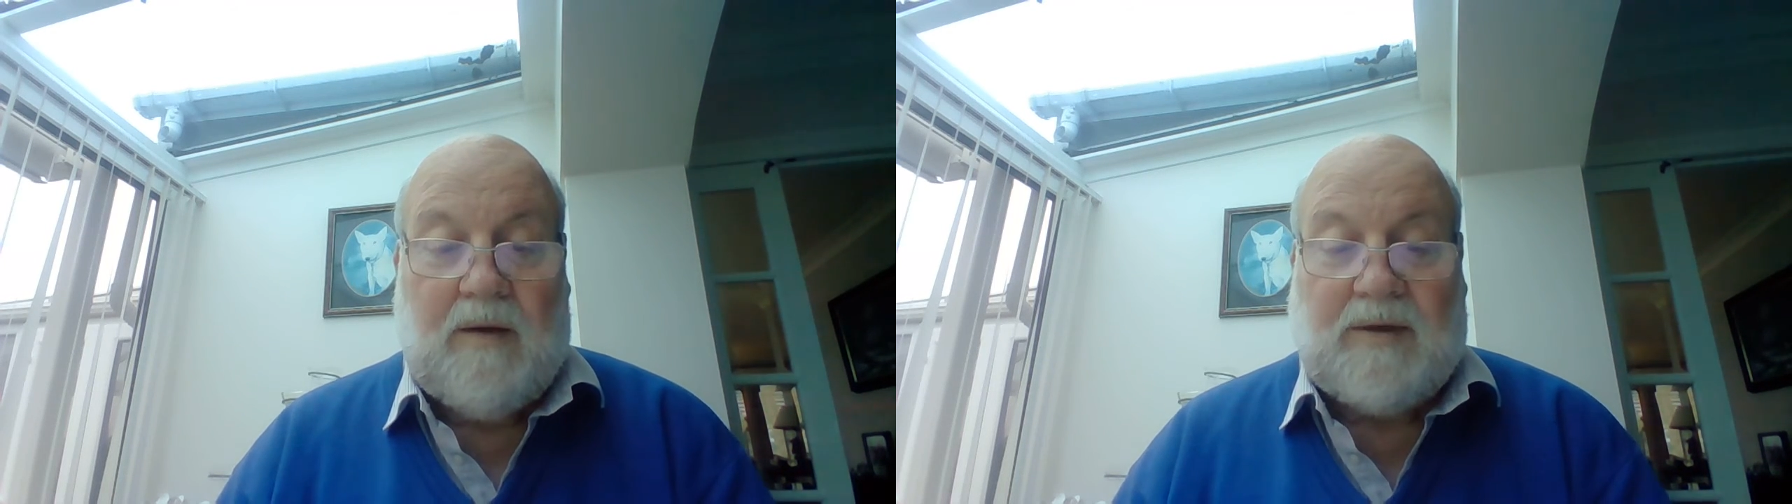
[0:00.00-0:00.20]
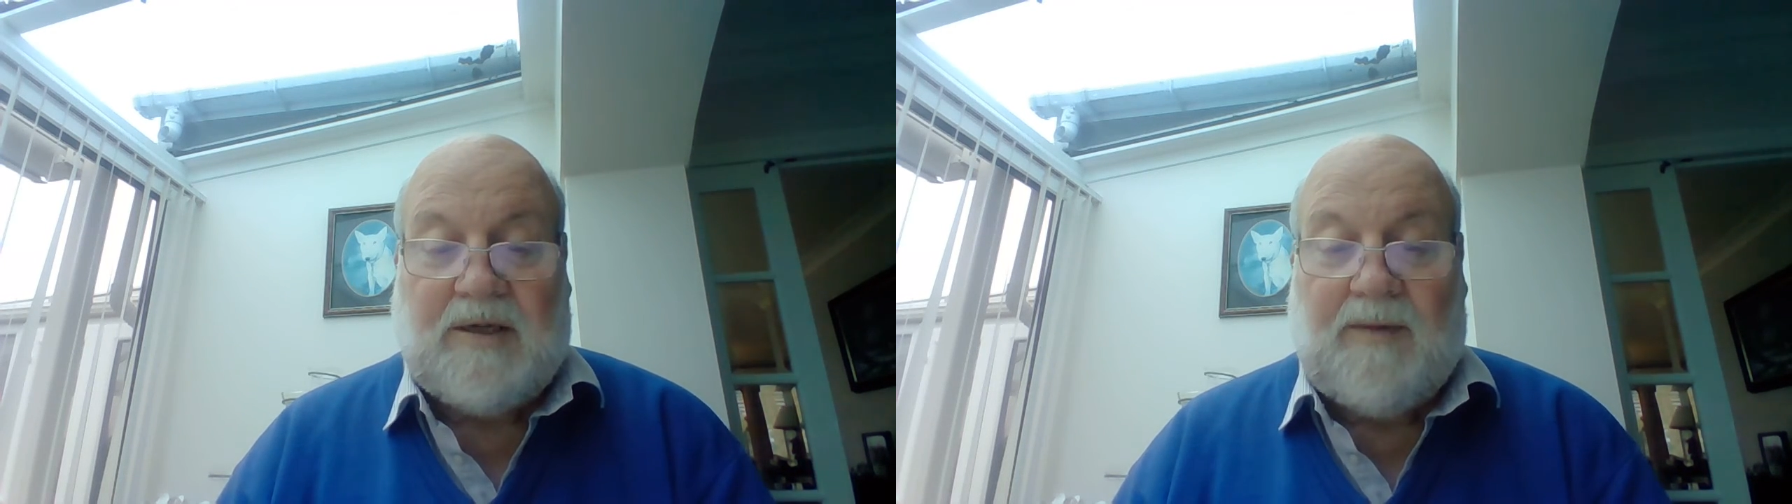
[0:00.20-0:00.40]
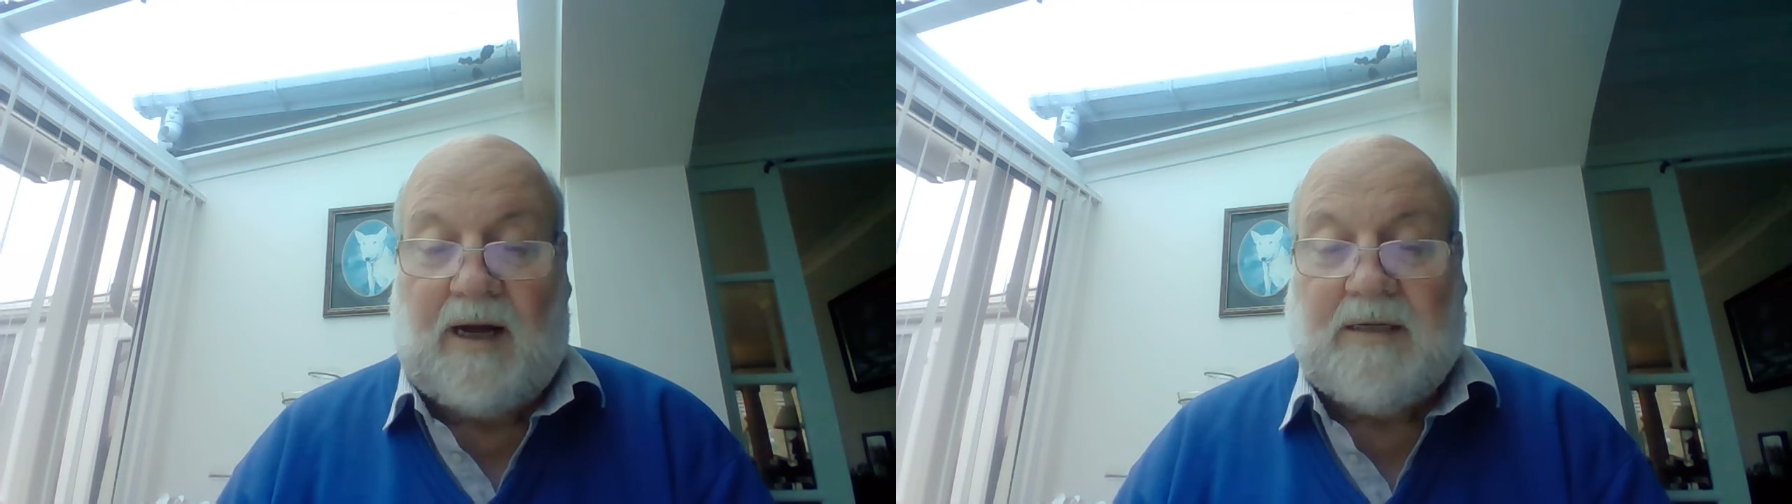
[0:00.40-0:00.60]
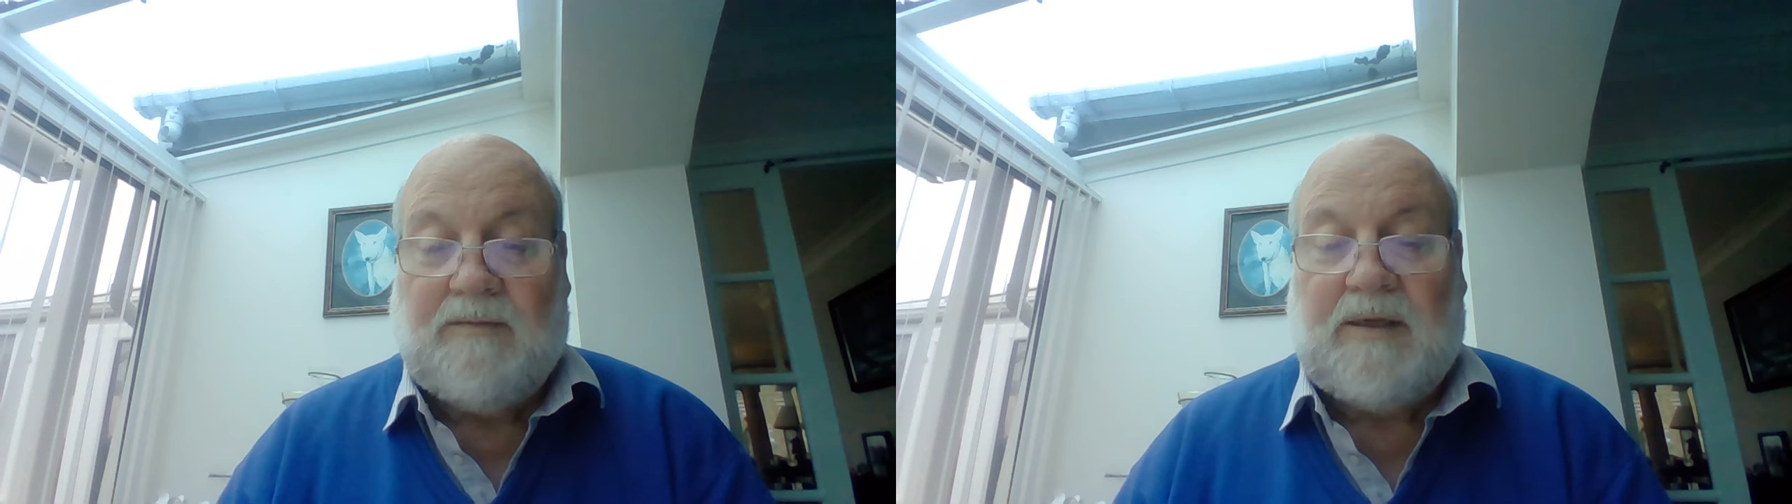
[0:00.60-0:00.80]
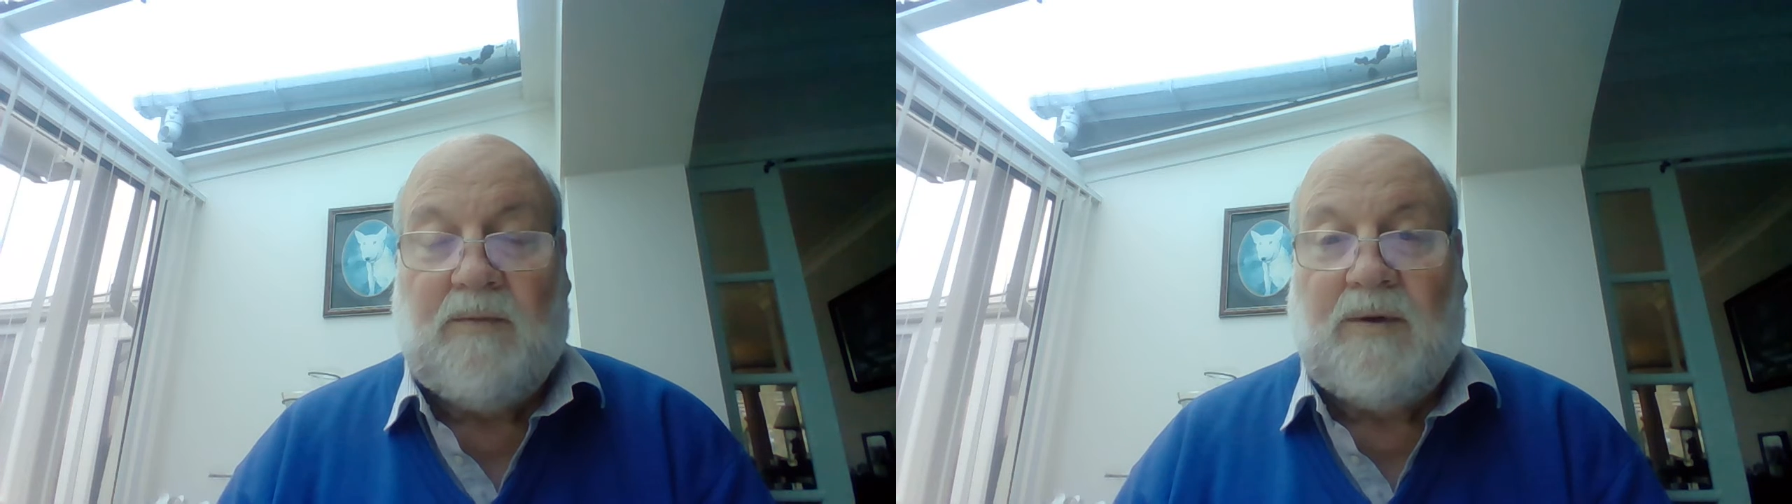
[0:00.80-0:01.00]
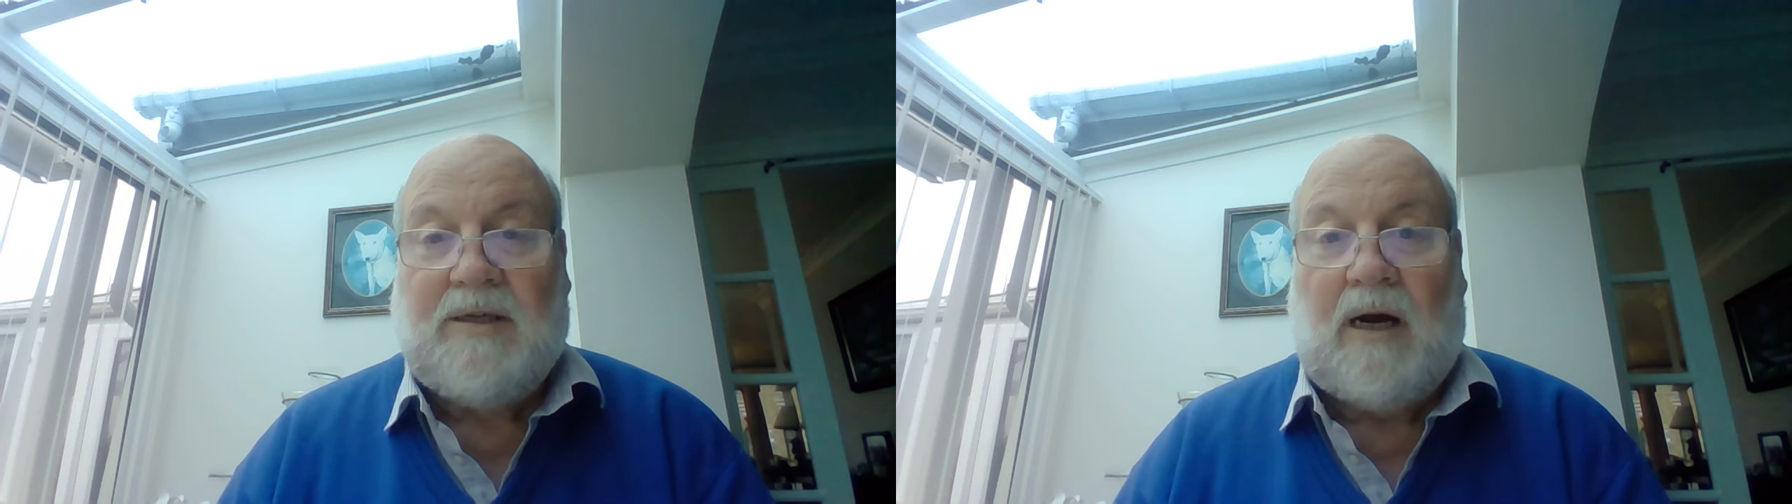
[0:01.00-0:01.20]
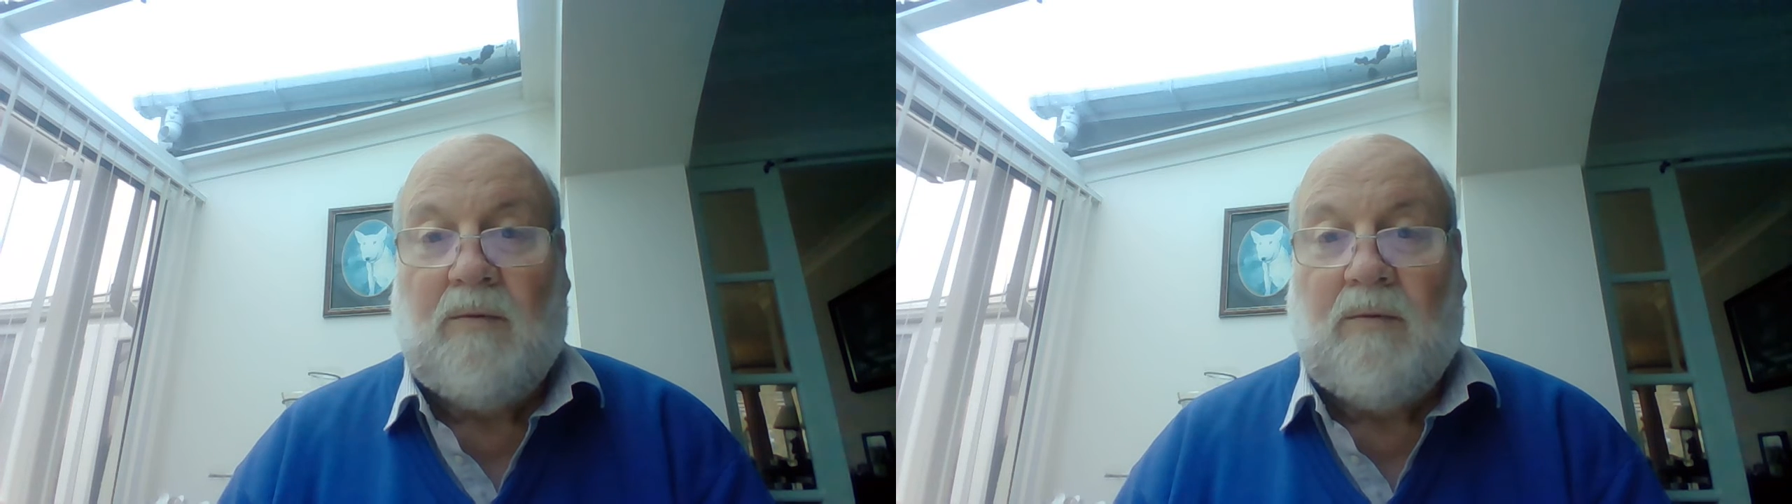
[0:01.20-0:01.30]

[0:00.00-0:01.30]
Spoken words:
There were some items in which I